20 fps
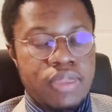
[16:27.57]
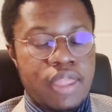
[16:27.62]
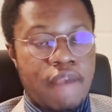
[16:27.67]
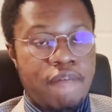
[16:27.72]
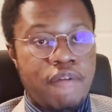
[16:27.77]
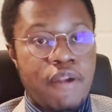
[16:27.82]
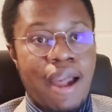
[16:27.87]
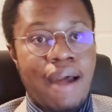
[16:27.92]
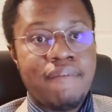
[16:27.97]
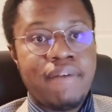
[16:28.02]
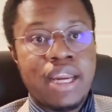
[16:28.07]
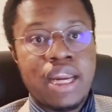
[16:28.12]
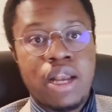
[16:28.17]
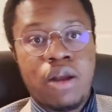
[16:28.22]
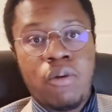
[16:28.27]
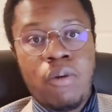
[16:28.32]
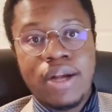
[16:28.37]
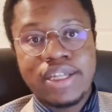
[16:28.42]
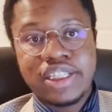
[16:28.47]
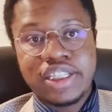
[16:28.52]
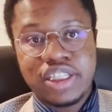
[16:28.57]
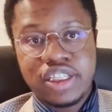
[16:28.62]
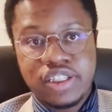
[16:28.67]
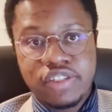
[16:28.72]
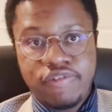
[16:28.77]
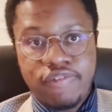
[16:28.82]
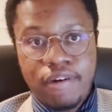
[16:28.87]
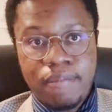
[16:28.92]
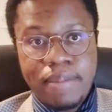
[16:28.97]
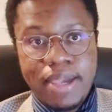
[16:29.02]
If you have any
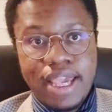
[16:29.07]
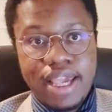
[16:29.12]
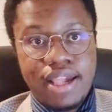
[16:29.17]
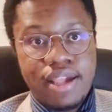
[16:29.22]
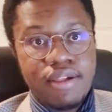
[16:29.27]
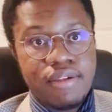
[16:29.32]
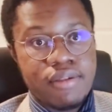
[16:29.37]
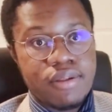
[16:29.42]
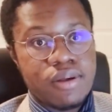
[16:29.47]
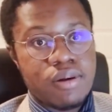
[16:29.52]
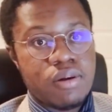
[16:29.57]
questions for me,